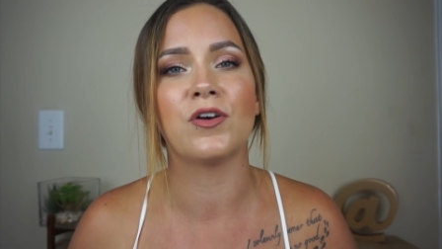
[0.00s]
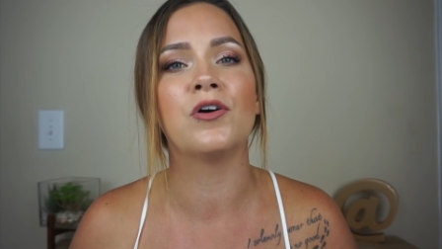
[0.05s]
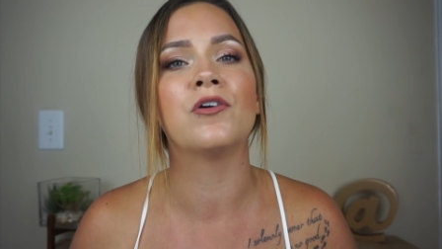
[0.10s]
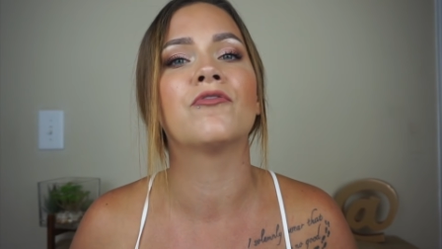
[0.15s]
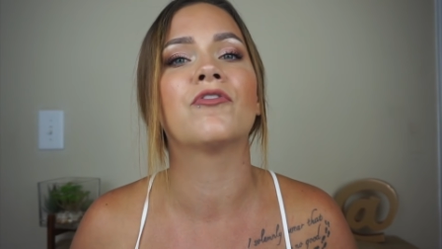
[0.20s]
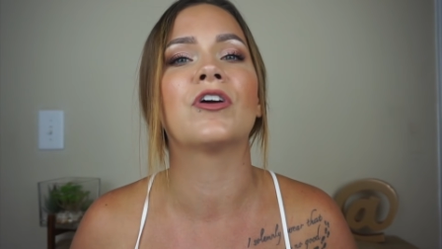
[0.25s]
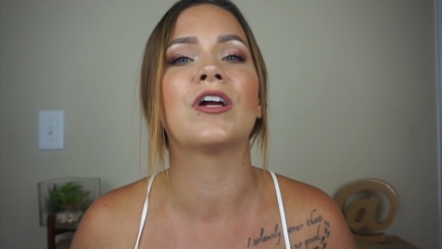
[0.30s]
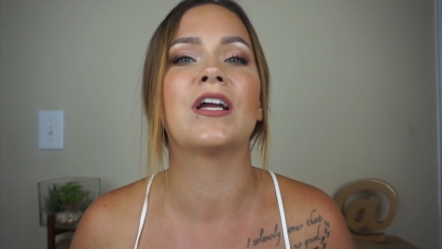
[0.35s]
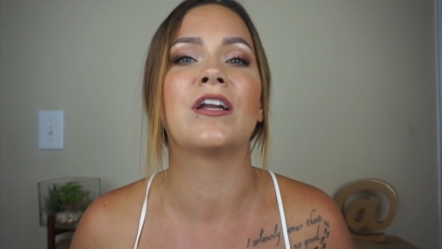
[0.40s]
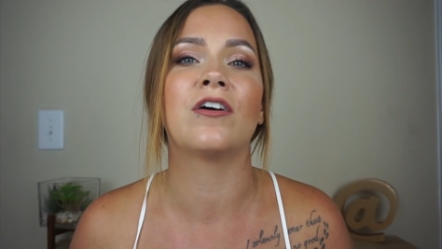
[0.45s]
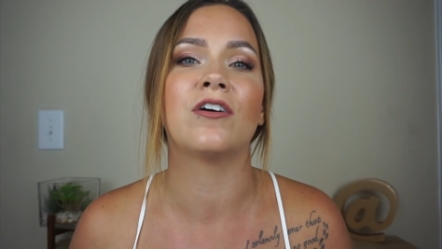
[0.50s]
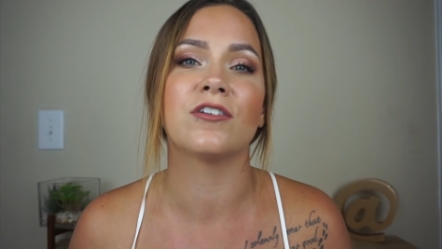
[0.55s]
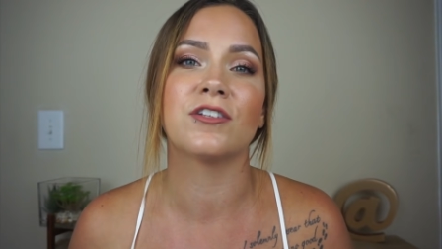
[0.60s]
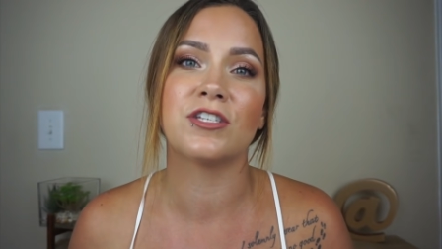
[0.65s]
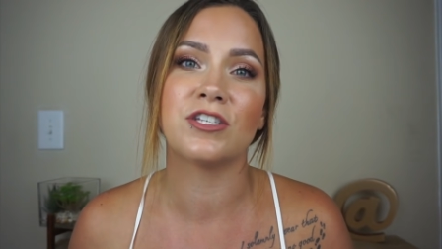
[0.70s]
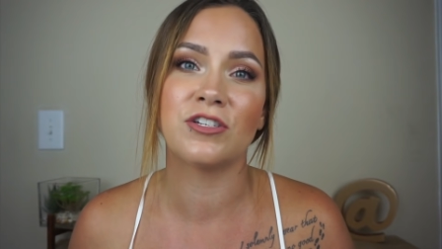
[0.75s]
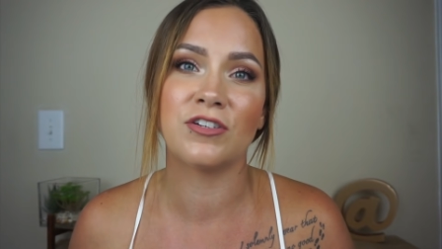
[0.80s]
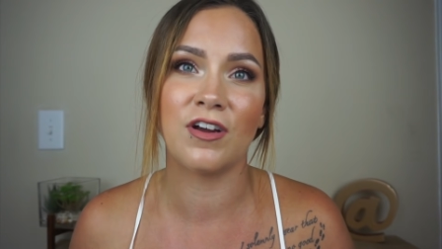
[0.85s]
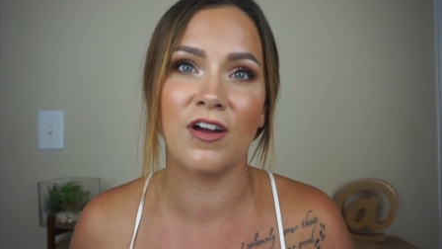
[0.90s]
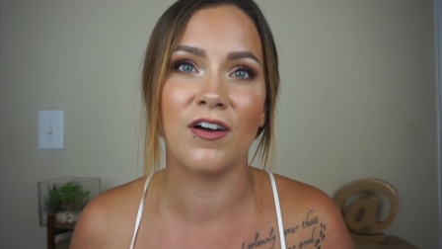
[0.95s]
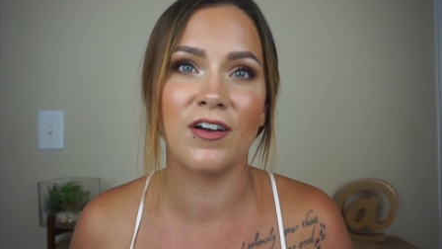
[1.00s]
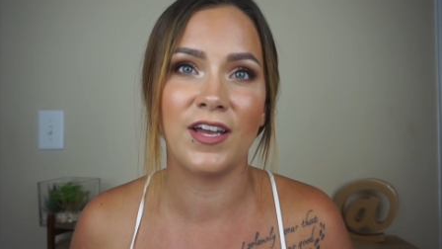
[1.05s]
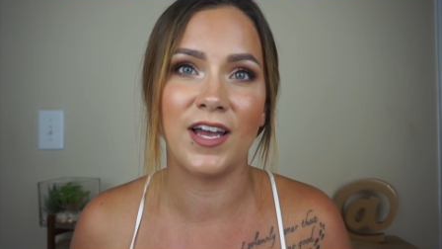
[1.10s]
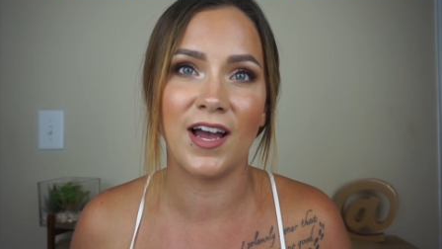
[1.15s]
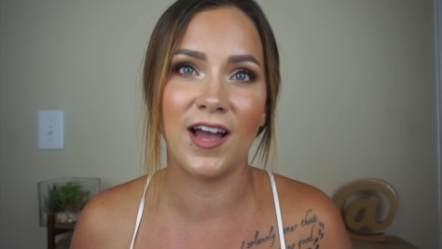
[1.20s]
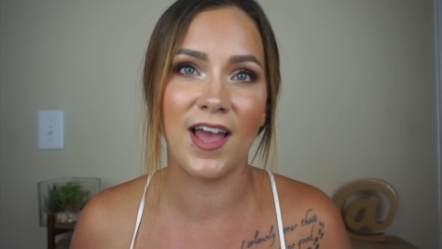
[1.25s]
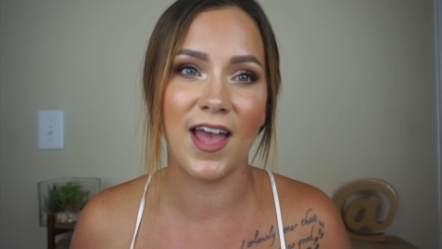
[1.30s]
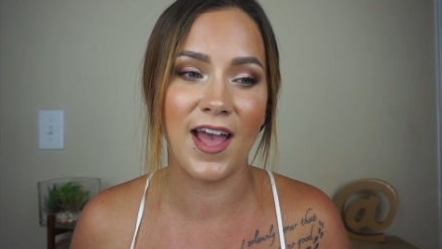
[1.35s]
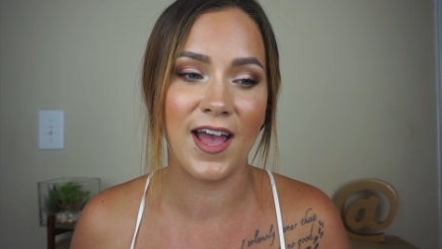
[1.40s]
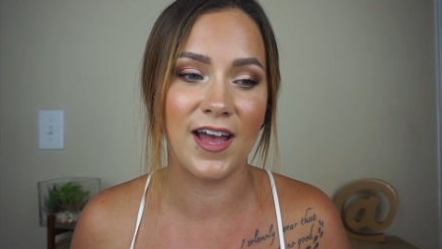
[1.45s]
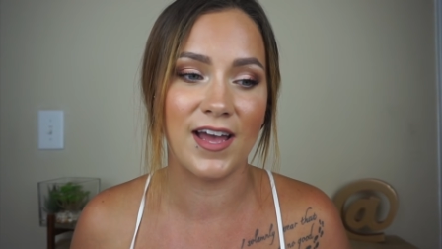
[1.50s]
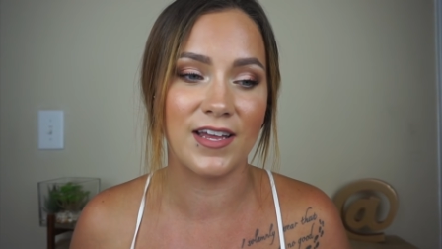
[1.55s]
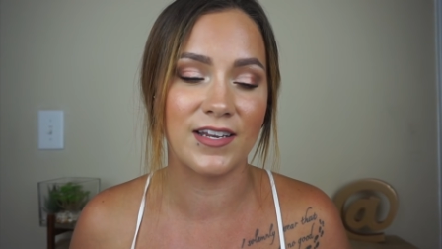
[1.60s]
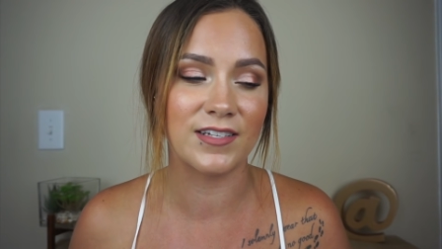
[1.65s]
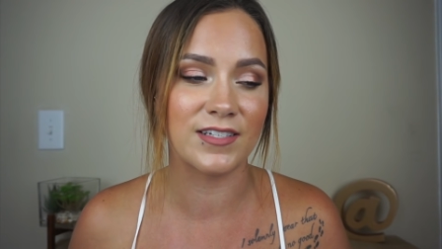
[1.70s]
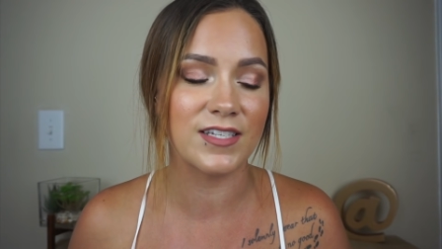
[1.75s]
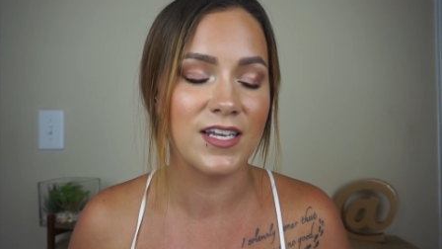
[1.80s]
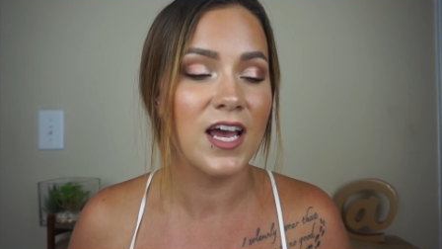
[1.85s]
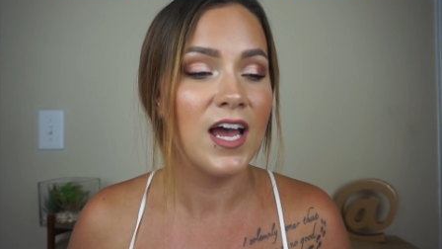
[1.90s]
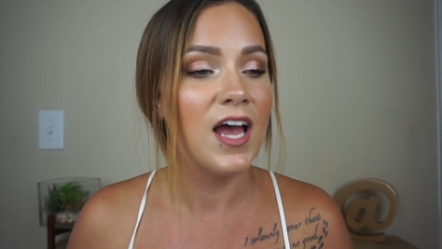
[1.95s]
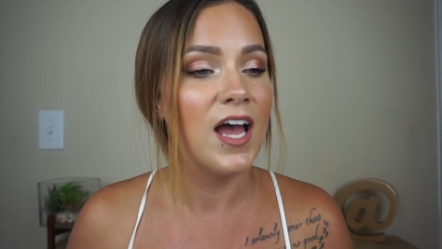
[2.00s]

over in Australia and